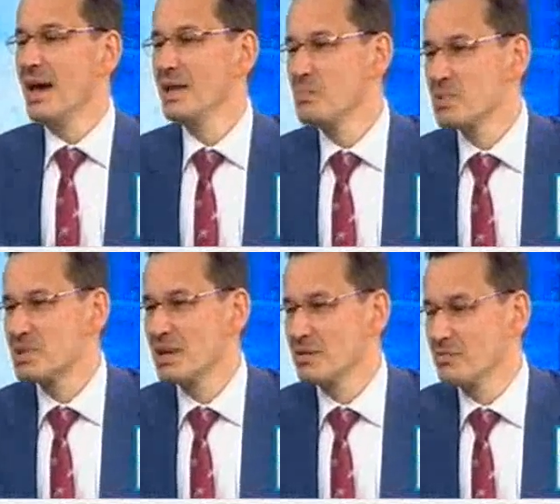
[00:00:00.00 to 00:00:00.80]

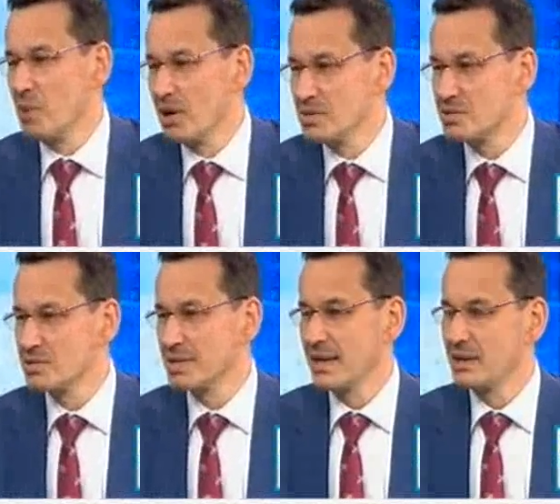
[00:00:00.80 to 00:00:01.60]
80% of Polish
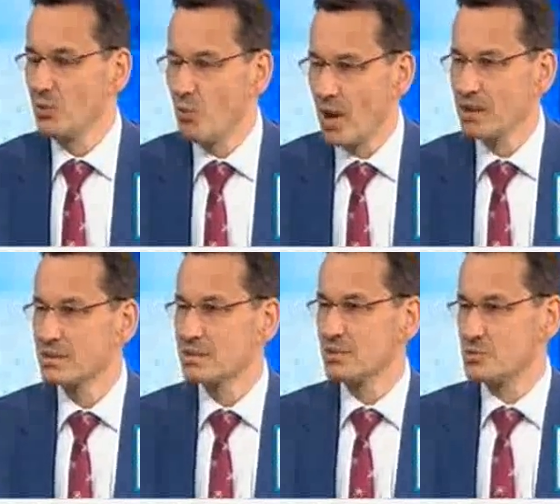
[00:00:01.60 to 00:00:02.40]
society
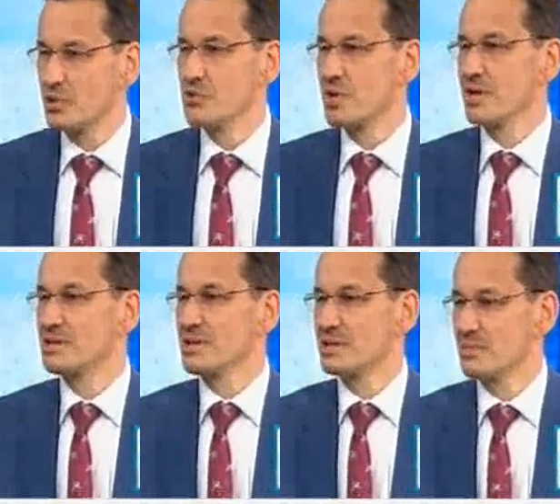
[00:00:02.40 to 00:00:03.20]
wants the
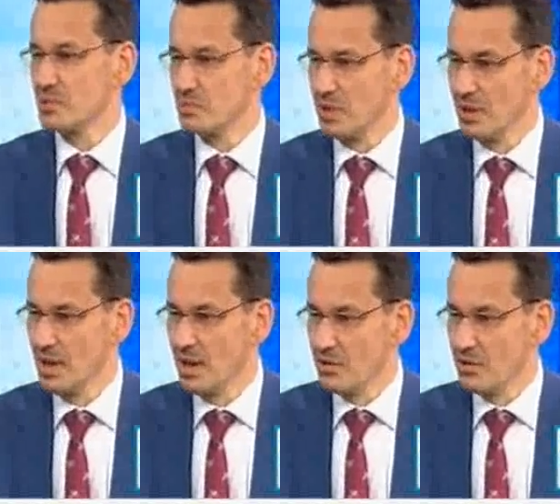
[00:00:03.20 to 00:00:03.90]
judiciary system to be